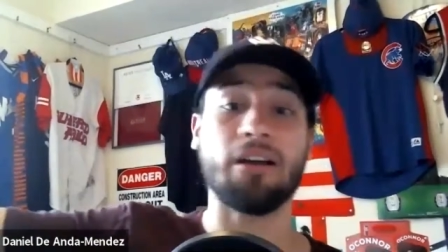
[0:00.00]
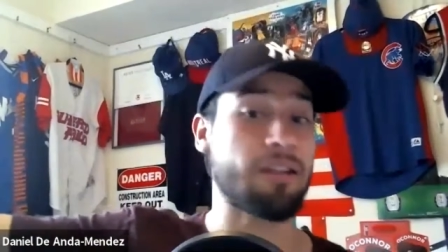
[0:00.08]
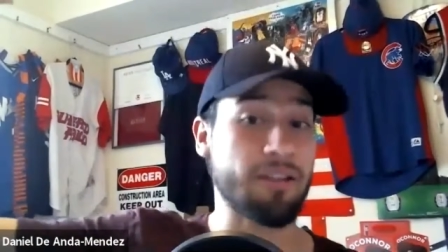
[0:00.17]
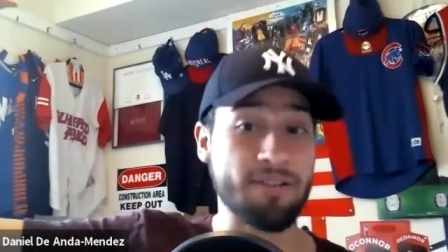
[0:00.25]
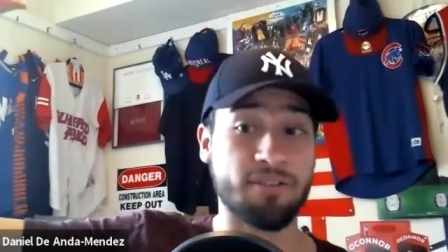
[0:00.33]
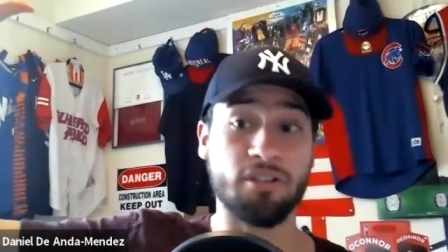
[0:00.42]

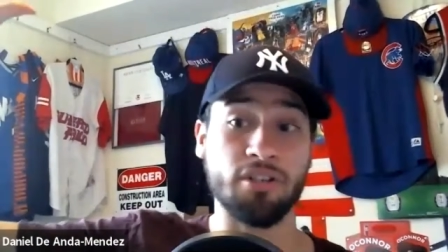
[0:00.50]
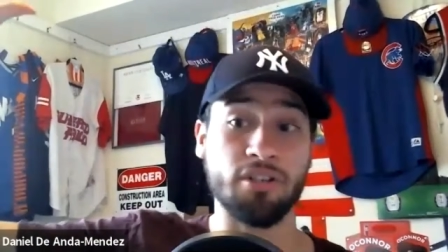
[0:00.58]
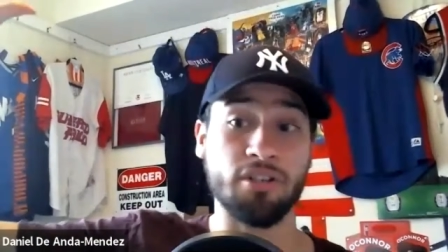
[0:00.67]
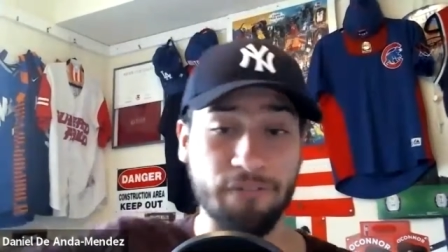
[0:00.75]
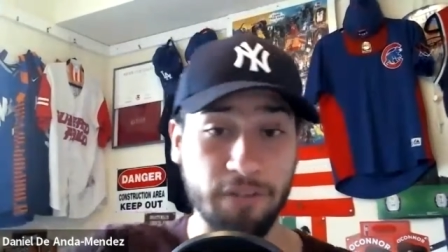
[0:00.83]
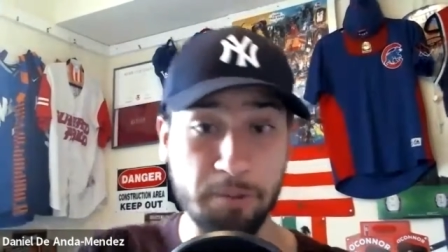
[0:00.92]
is
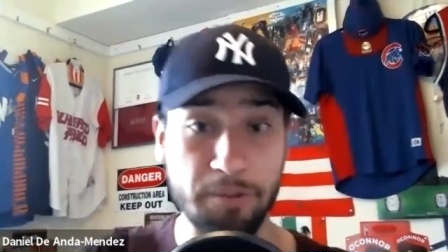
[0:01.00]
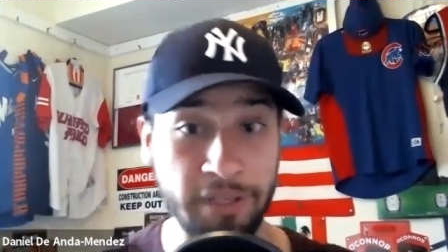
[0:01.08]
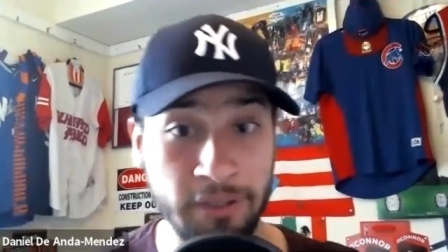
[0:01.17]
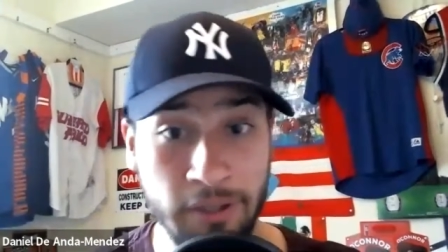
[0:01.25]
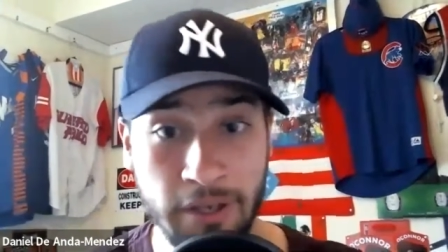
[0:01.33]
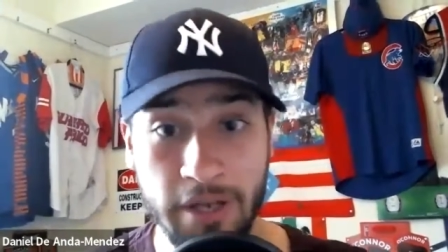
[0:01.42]
good at
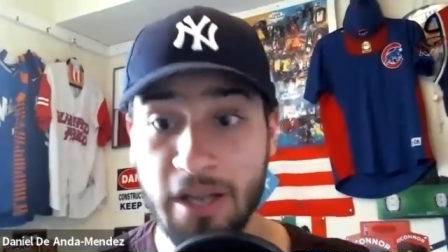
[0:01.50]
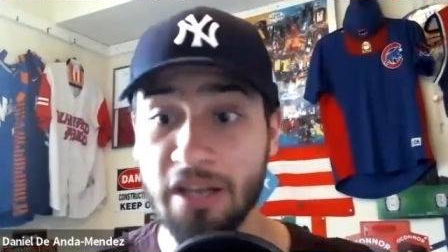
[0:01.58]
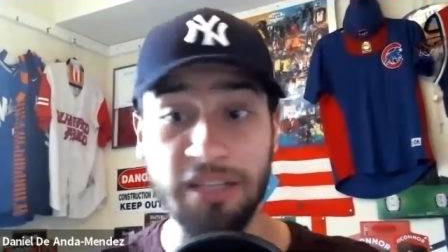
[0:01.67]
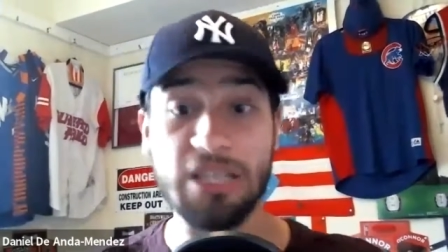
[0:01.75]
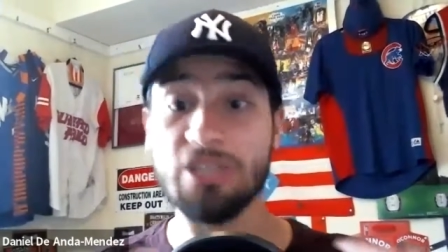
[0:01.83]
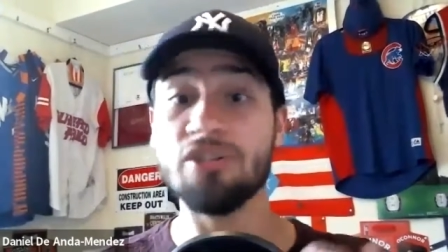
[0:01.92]
fielding.
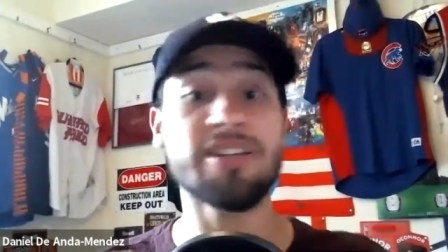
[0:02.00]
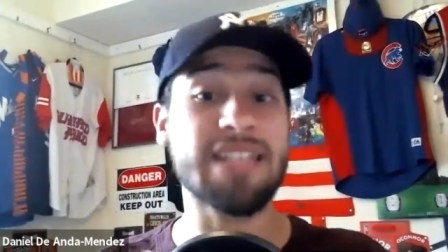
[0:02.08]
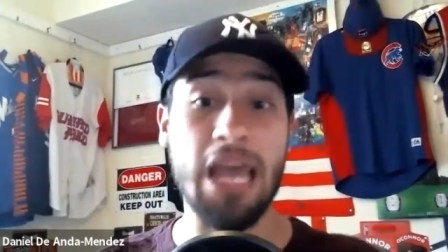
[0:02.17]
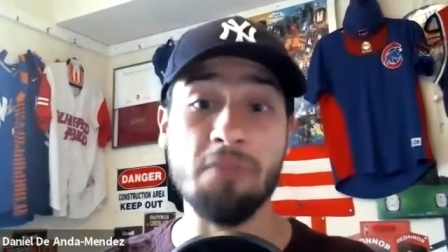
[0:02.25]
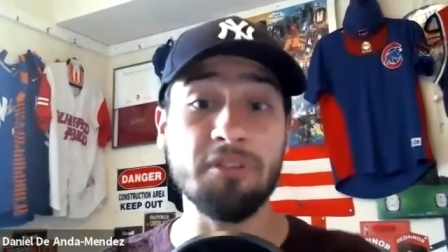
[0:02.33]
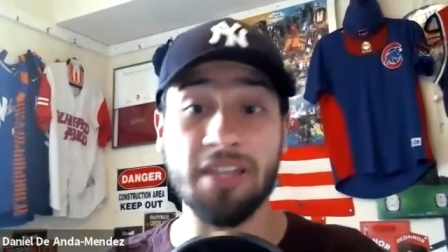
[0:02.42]
He
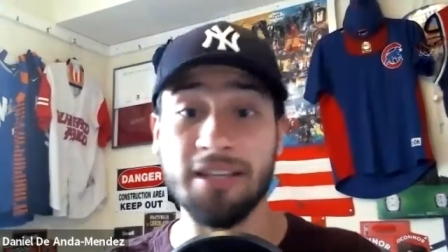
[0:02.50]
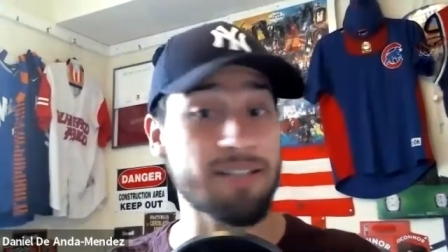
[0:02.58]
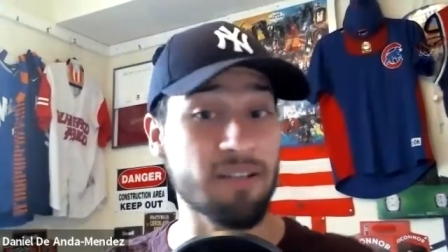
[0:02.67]
does everything.